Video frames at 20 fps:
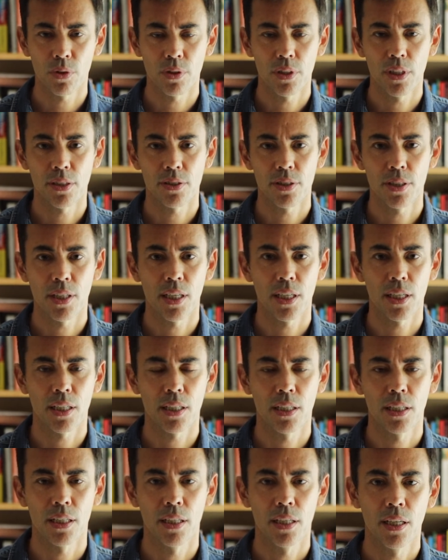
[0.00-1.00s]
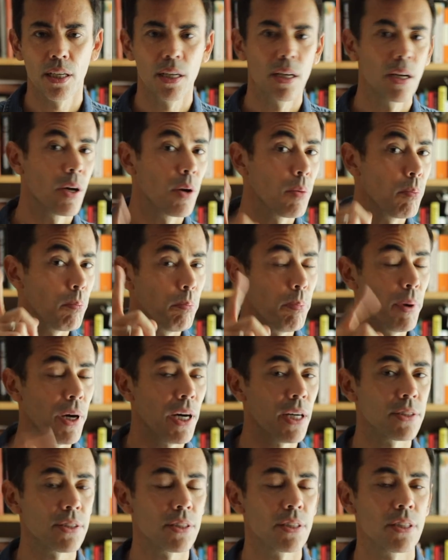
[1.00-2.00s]
what they're saying.
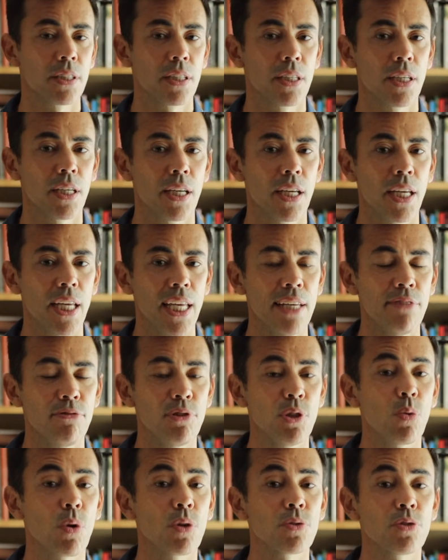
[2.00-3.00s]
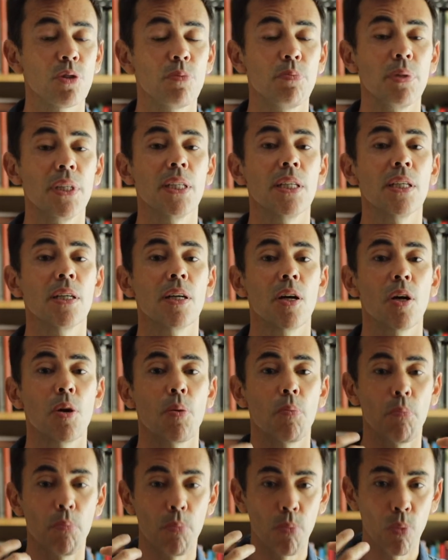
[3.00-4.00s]
But if you want to be
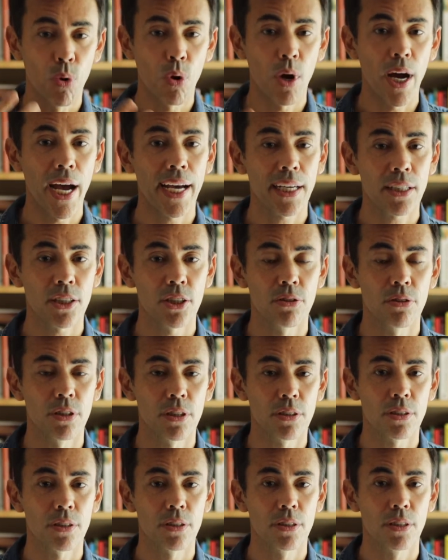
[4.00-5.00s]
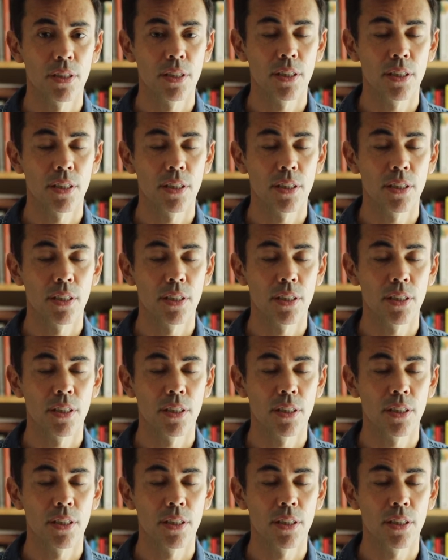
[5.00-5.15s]
more accurate,